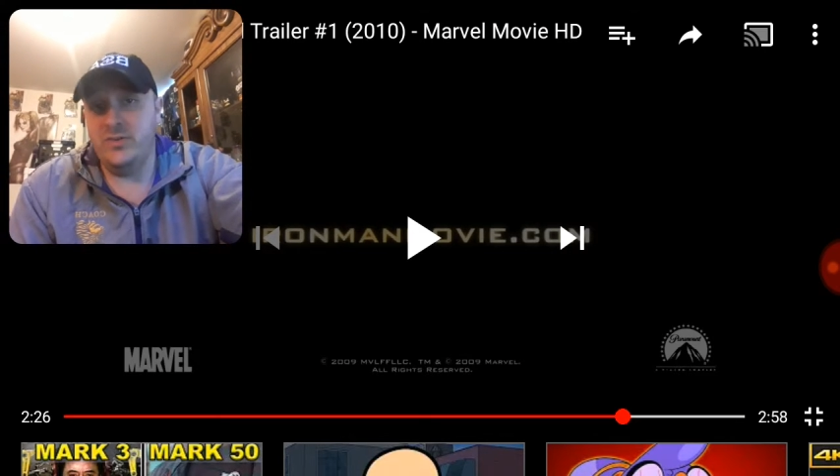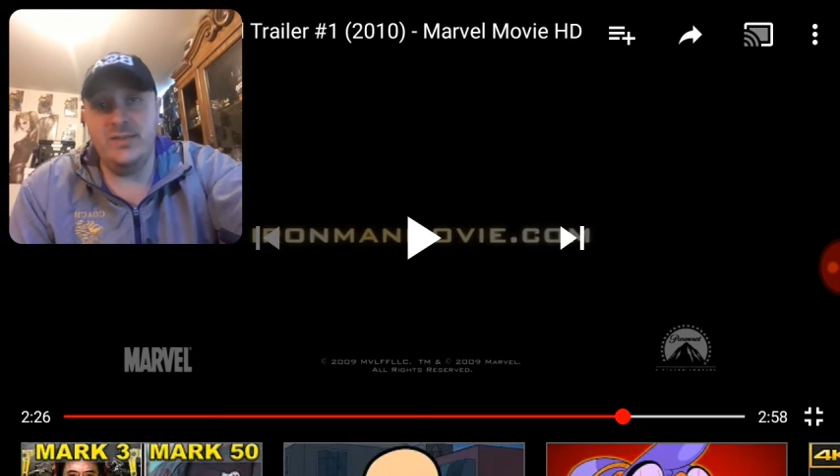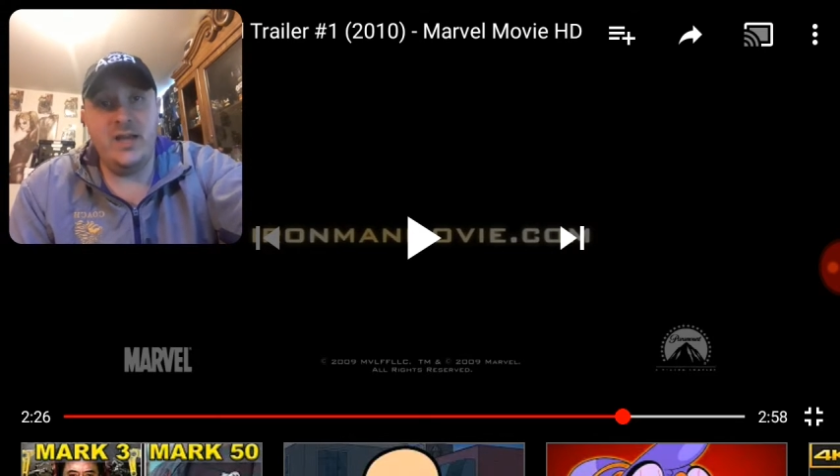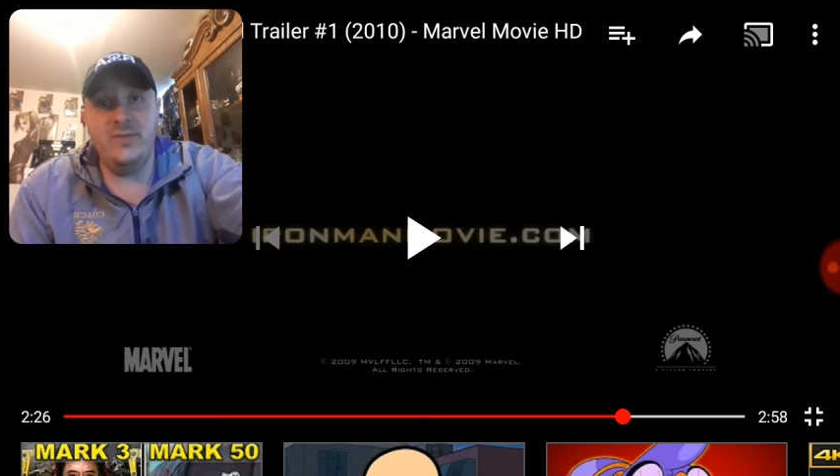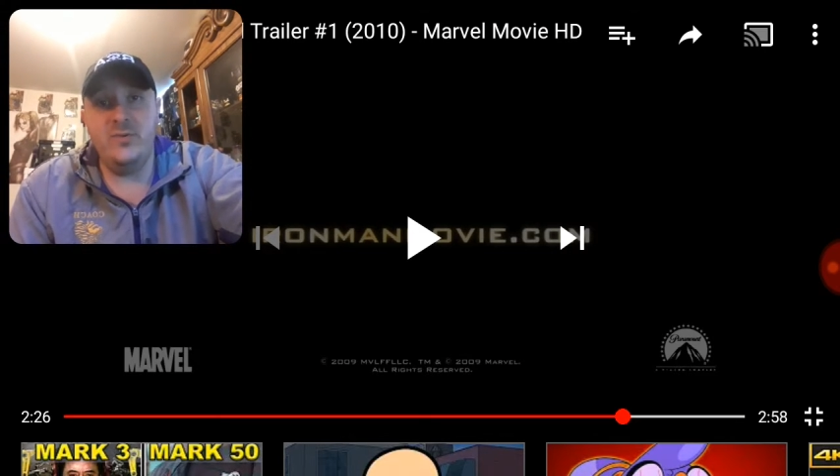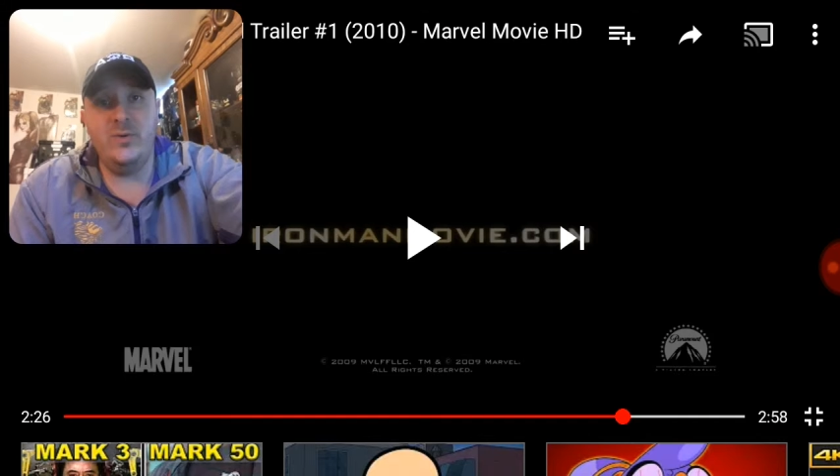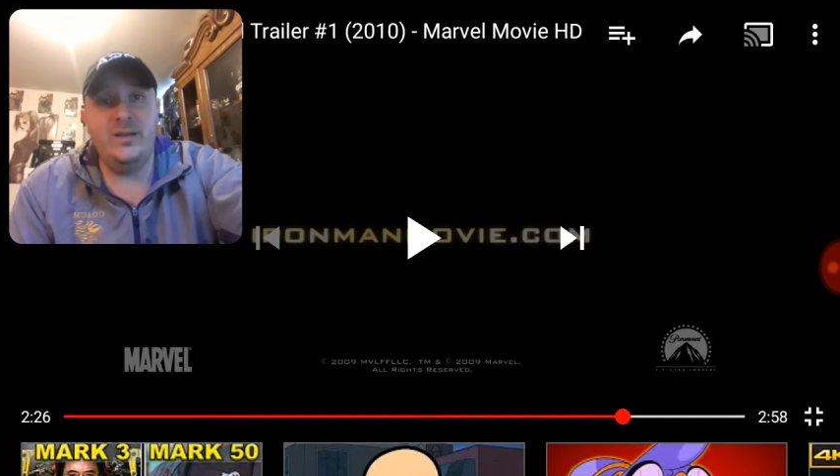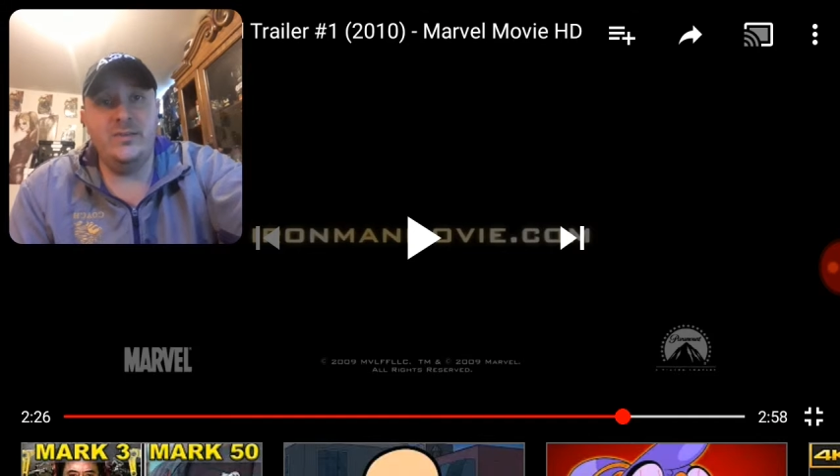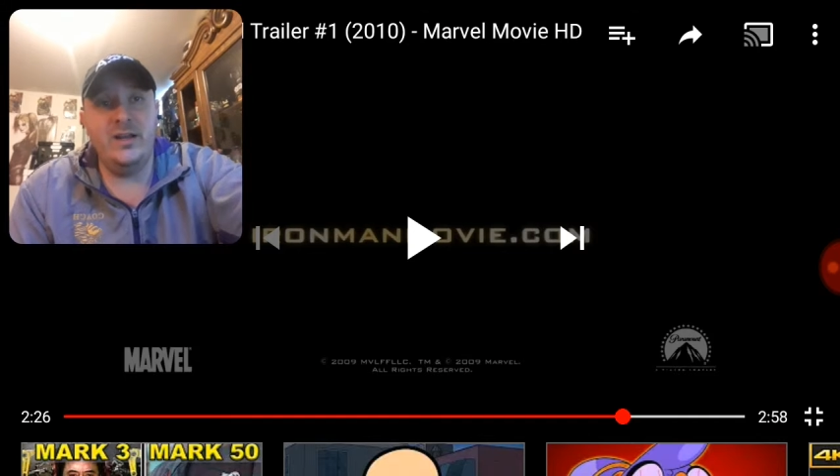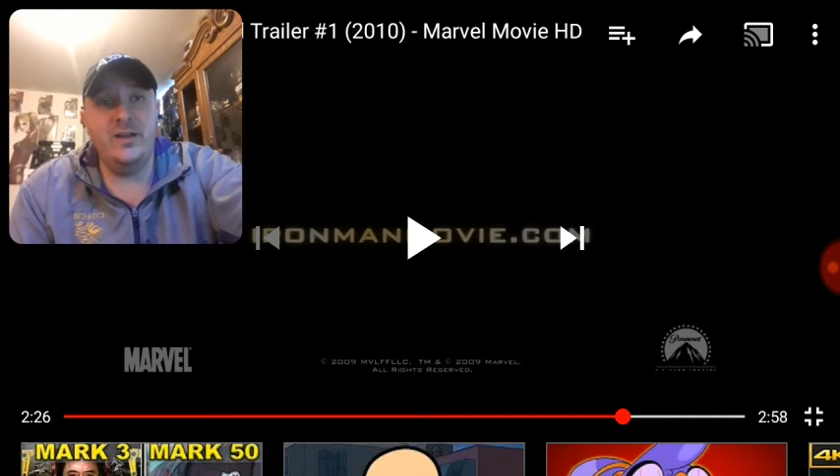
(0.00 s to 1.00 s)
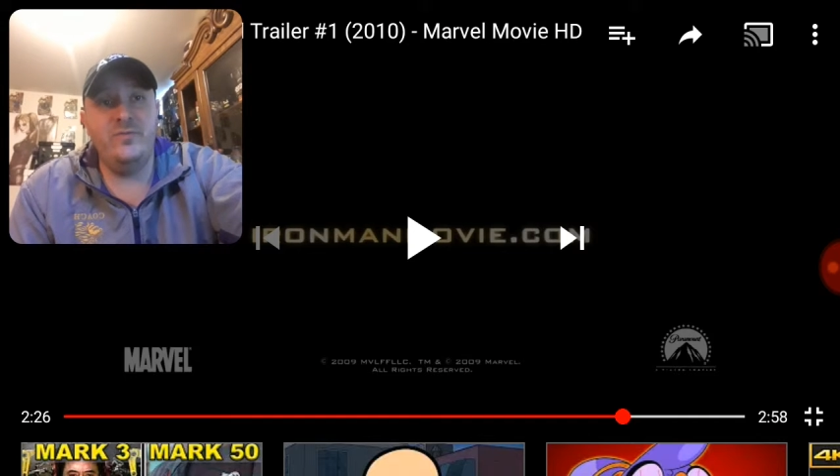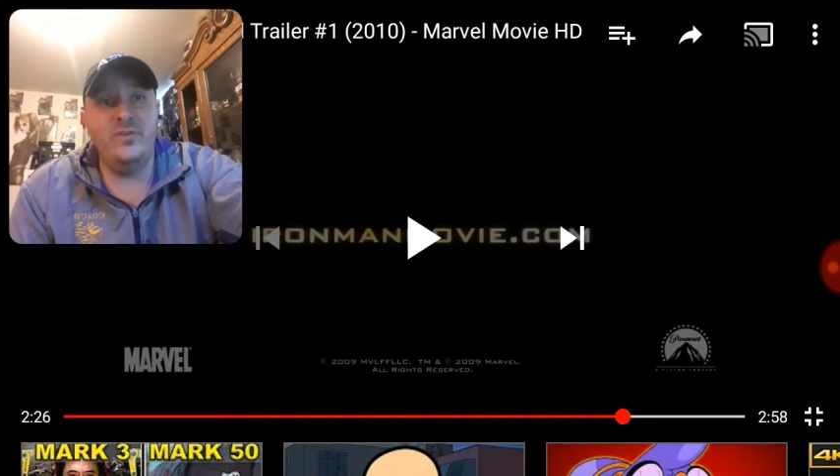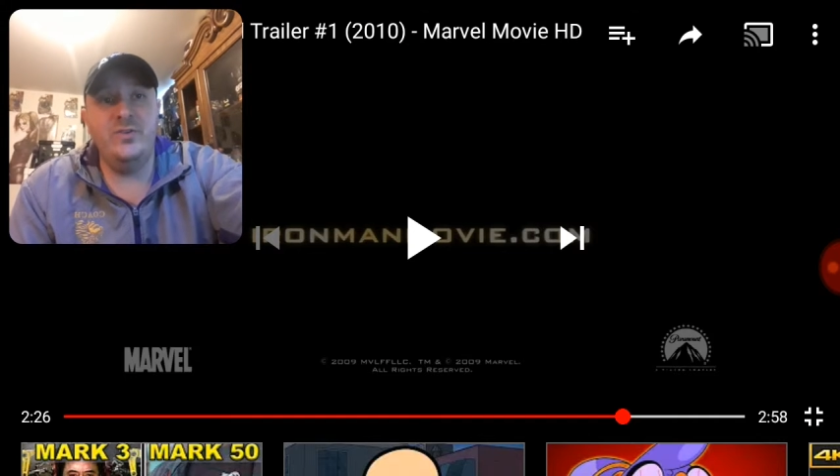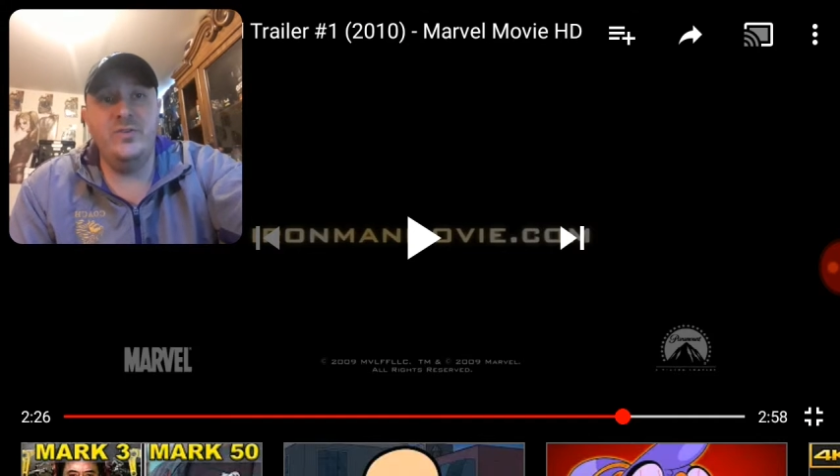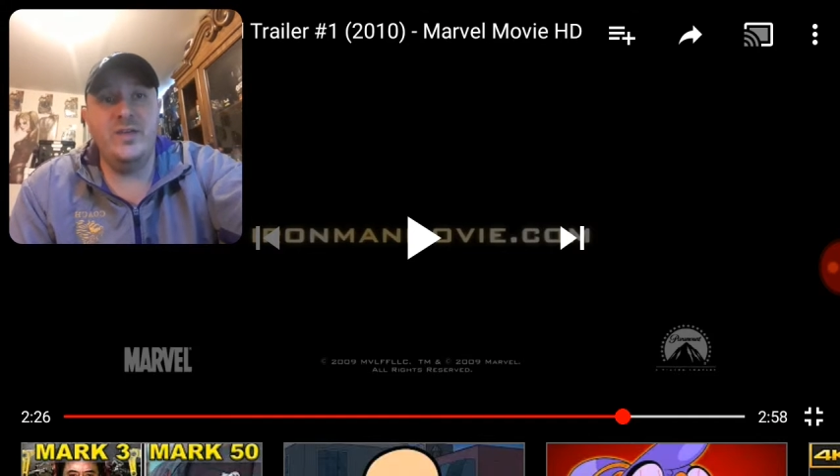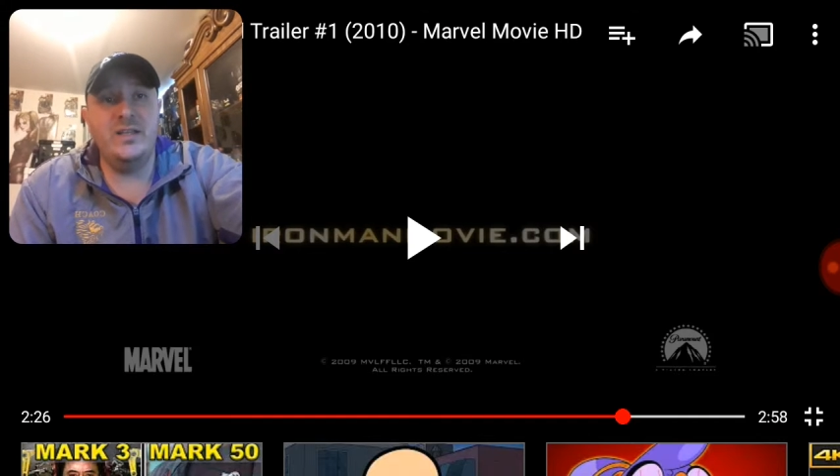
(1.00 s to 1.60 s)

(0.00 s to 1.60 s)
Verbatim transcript: There's a lot of you out there. If you do,